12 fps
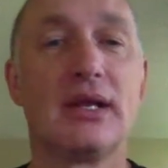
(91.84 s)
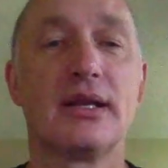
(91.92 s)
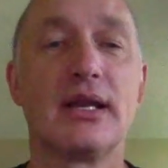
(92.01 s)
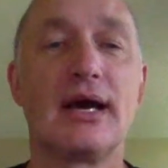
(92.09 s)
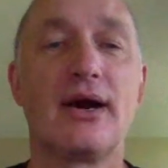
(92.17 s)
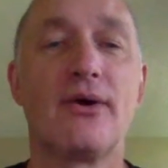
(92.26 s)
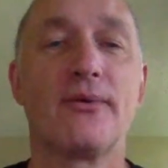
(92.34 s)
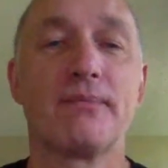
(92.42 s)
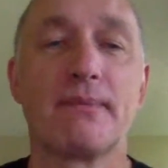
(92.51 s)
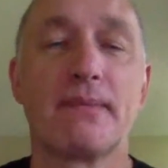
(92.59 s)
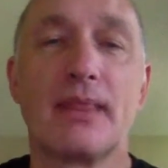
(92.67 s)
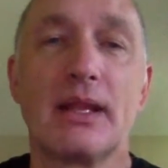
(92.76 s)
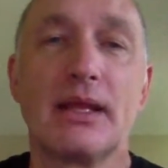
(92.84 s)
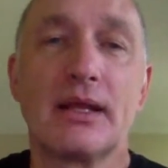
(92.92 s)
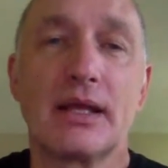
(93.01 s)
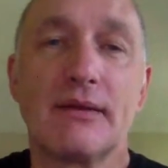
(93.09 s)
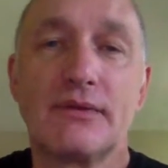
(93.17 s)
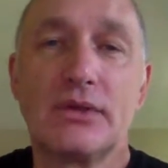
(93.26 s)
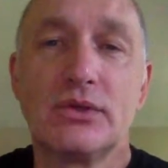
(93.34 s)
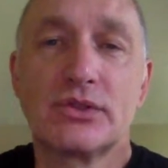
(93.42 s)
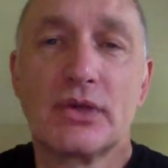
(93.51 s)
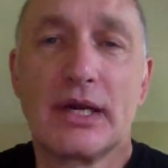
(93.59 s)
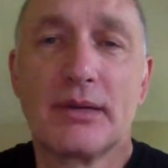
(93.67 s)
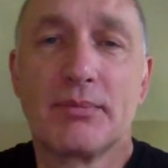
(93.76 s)
Now, if you
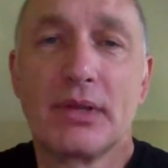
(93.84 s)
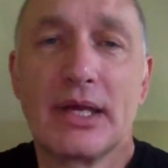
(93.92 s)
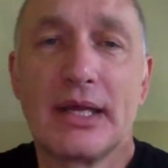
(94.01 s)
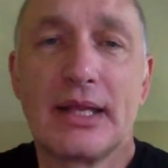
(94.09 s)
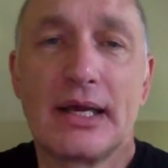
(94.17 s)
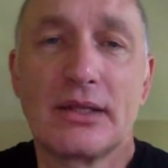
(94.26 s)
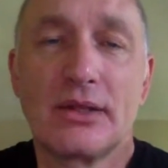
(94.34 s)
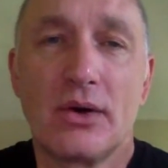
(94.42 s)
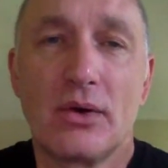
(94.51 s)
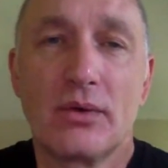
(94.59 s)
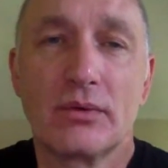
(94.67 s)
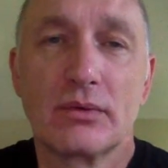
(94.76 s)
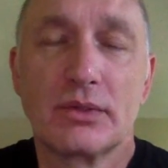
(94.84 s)
try to play that note,